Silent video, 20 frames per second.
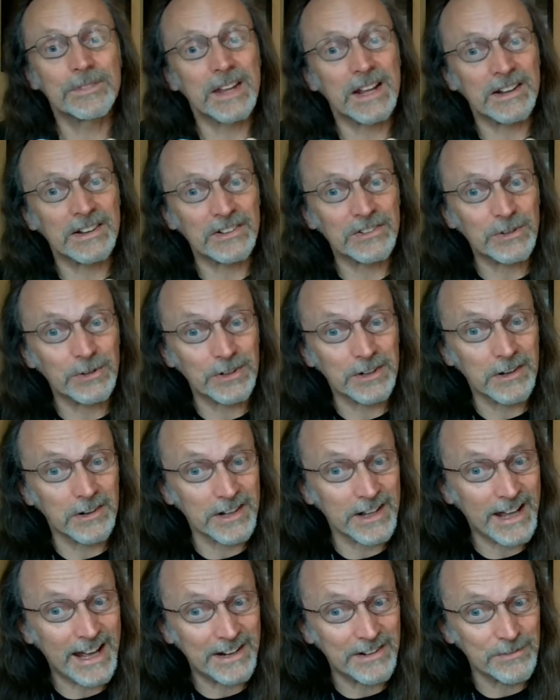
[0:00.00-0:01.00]
And I sort of got
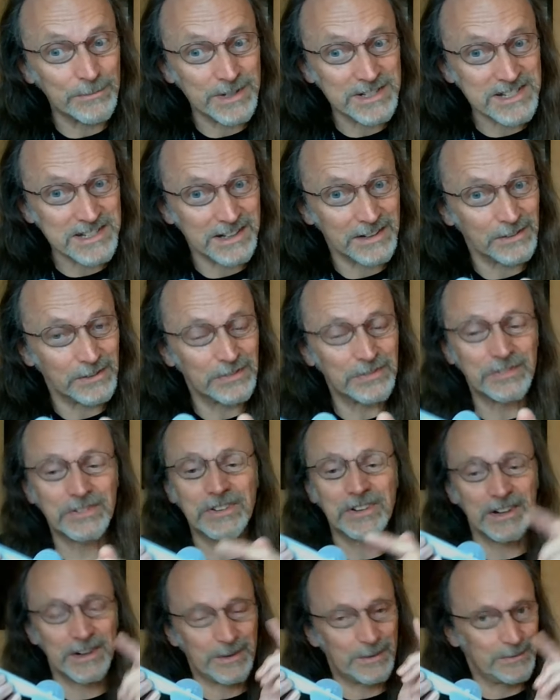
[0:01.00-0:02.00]
ahead of myself.
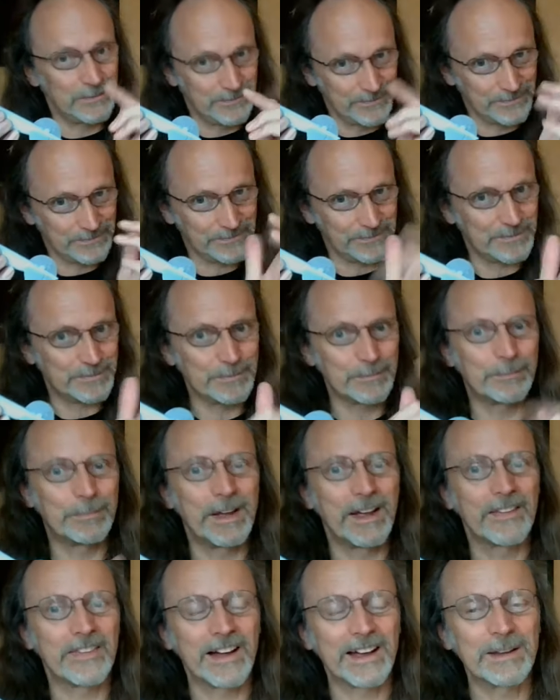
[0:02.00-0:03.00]
So
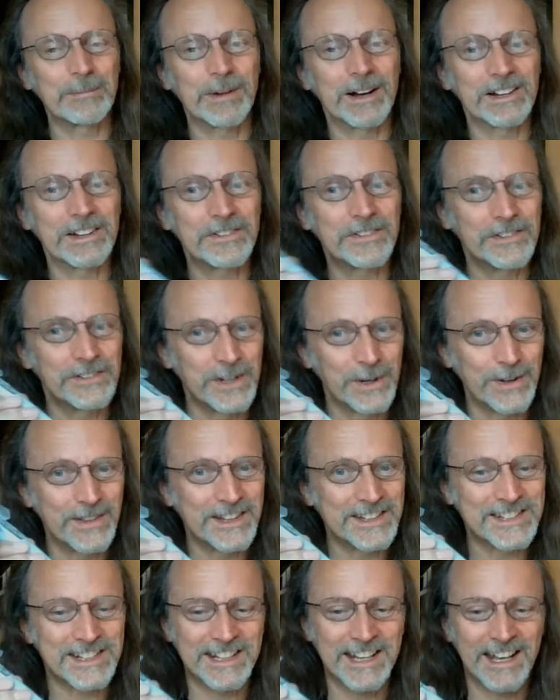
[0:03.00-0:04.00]
bear that in mind if you're doing
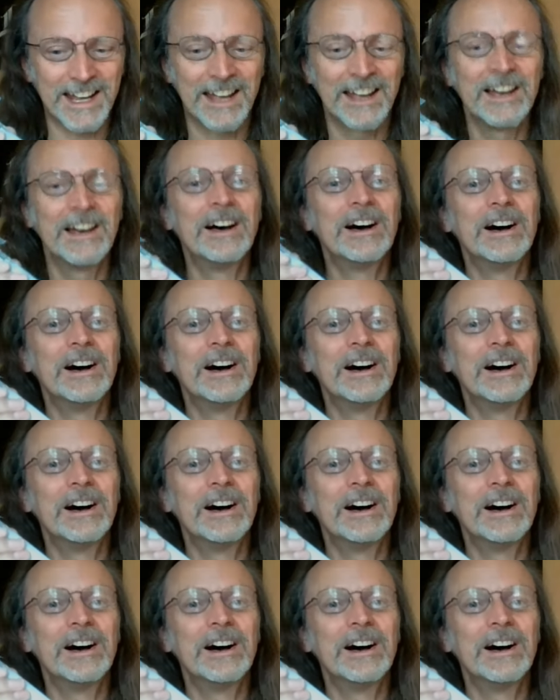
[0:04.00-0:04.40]
this kit.